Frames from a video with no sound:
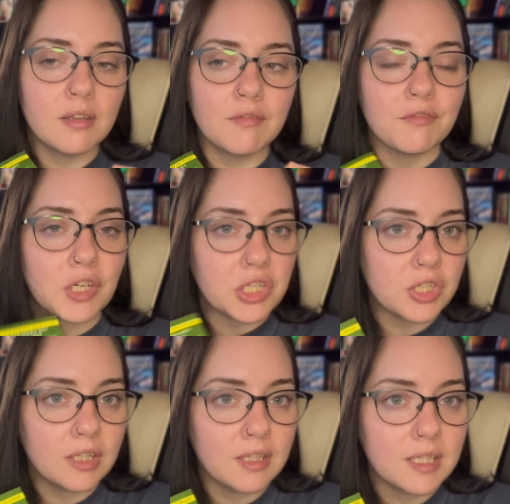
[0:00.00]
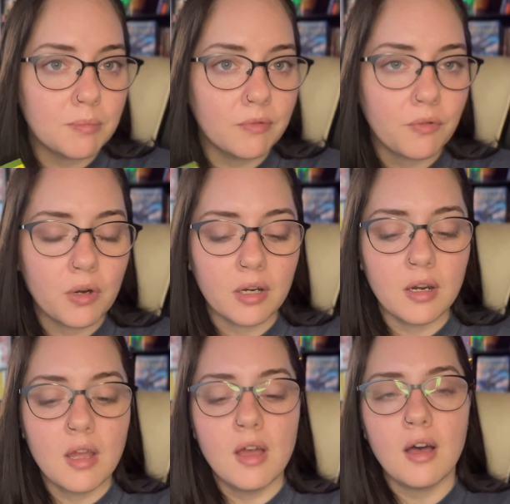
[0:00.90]
finishing these before,
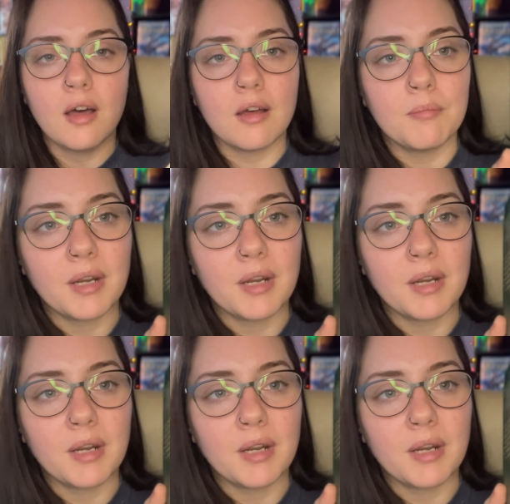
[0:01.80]
but